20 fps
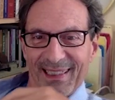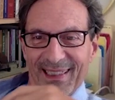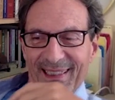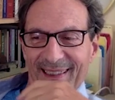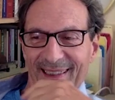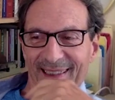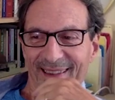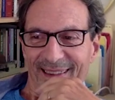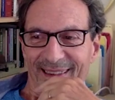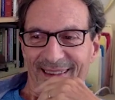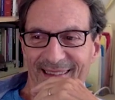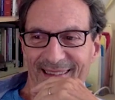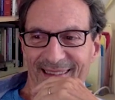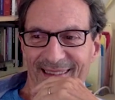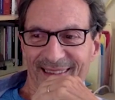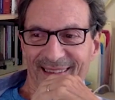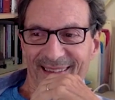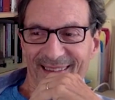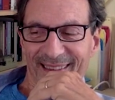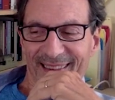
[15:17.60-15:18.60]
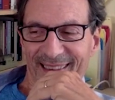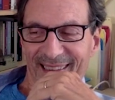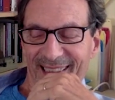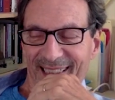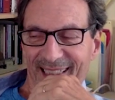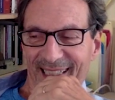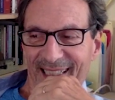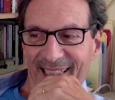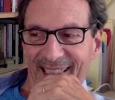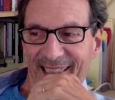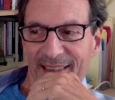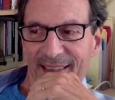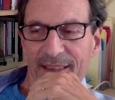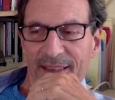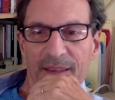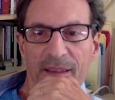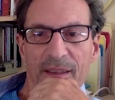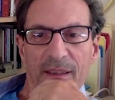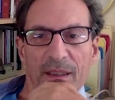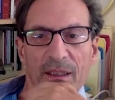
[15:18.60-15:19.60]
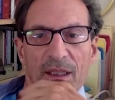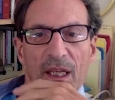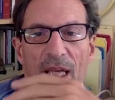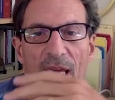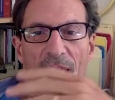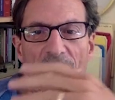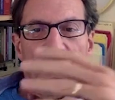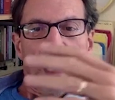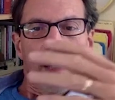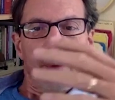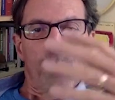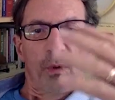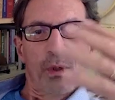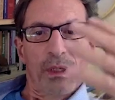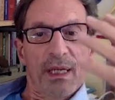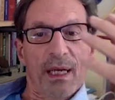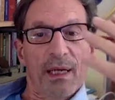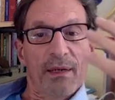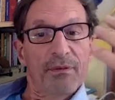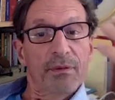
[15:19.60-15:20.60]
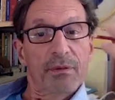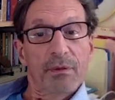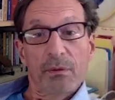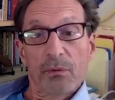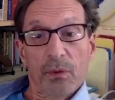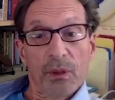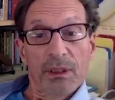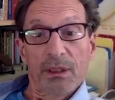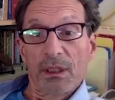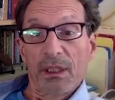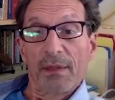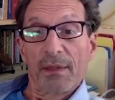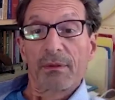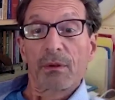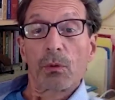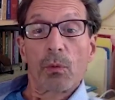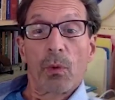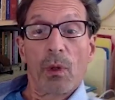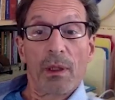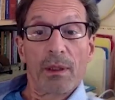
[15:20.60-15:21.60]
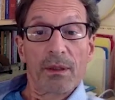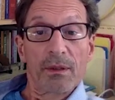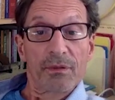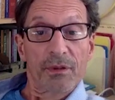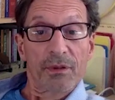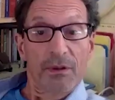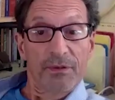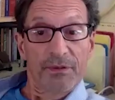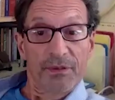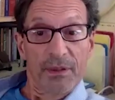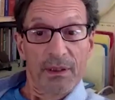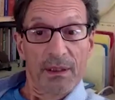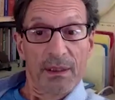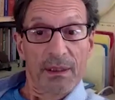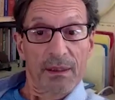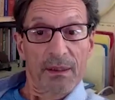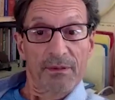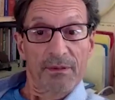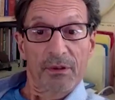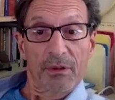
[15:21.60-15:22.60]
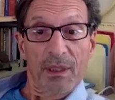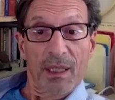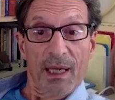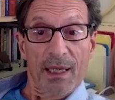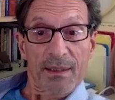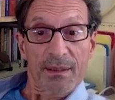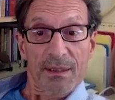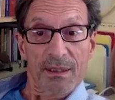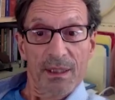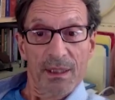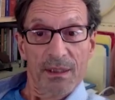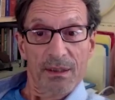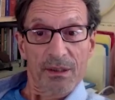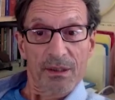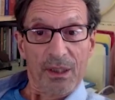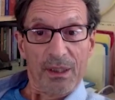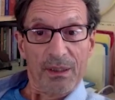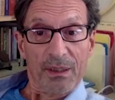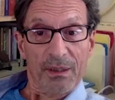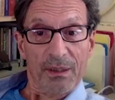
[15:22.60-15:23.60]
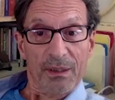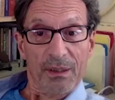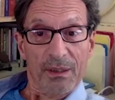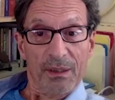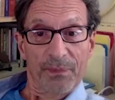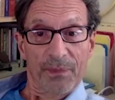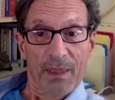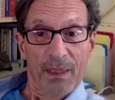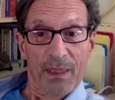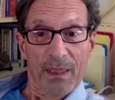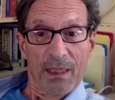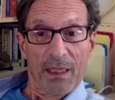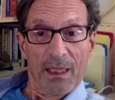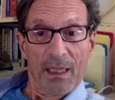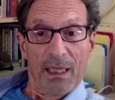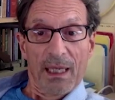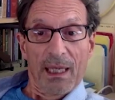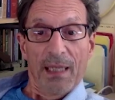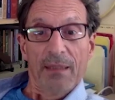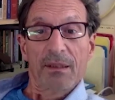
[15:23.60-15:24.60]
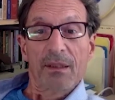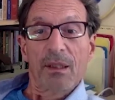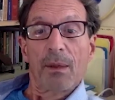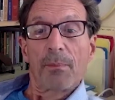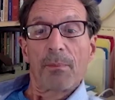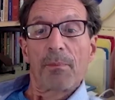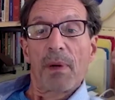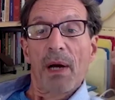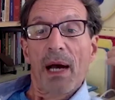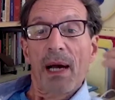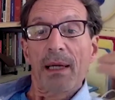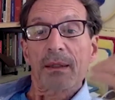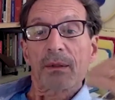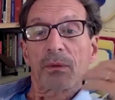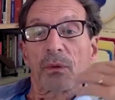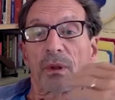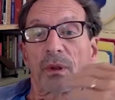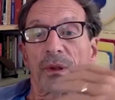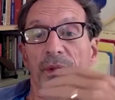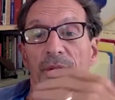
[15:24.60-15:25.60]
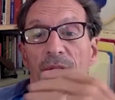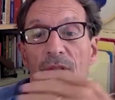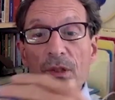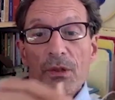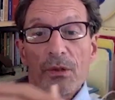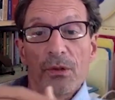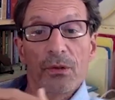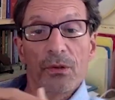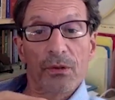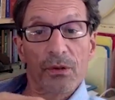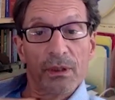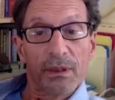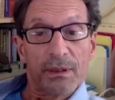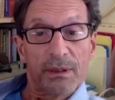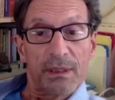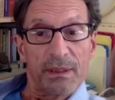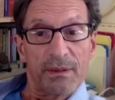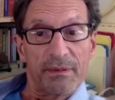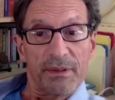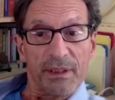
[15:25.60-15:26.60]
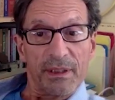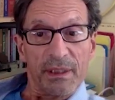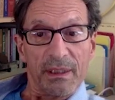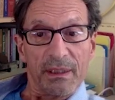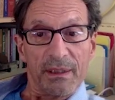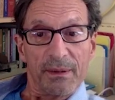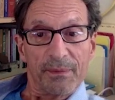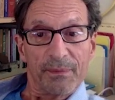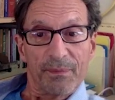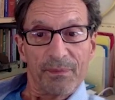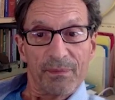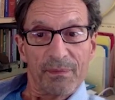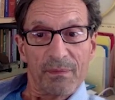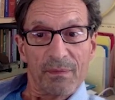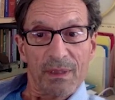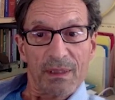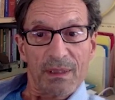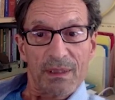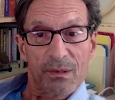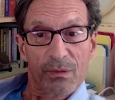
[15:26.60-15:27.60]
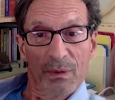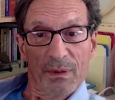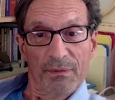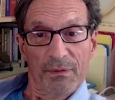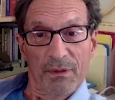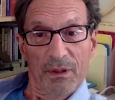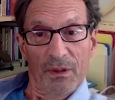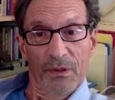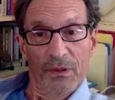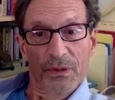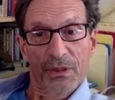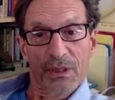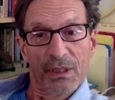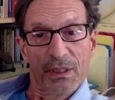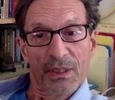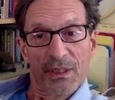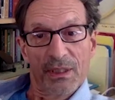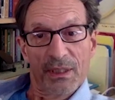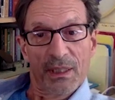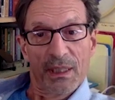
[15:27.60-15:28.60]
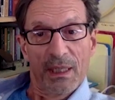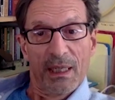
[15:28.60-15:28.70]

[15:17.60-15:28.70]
Uh, and uh, and we have a, we can have a wonderful feeling of relaxation and come back with new creativity because we've loosened